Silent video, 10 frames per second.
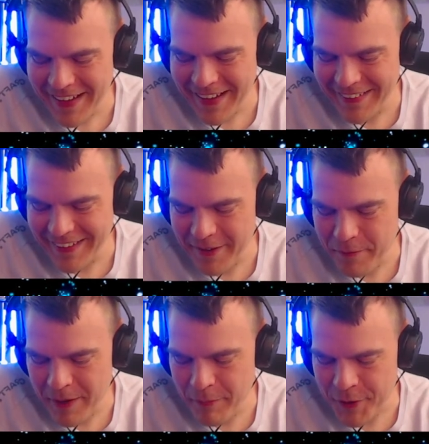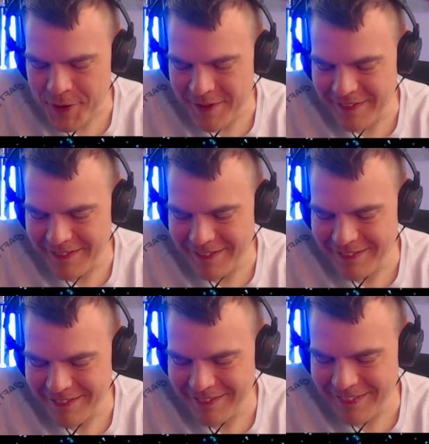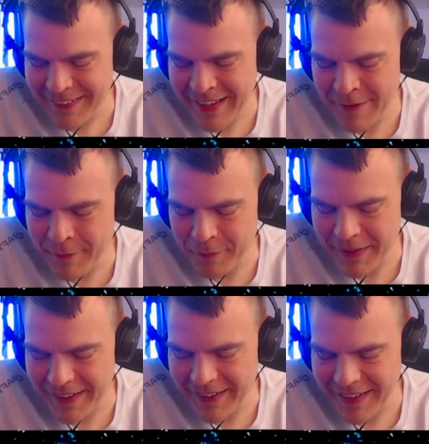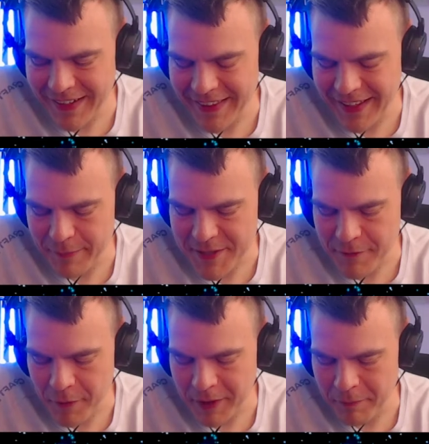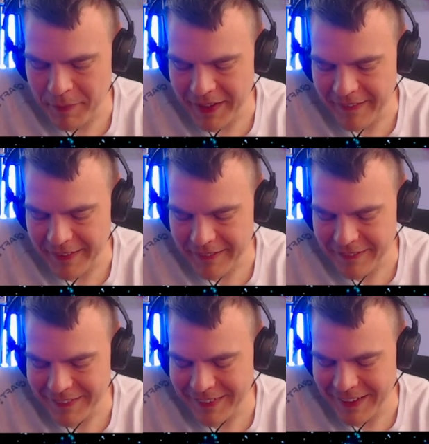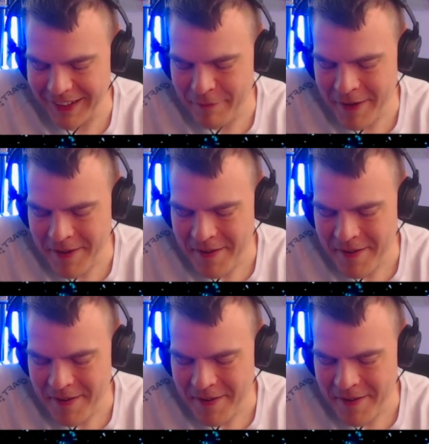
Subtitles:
And then one person came to me, I think it was from the PR team,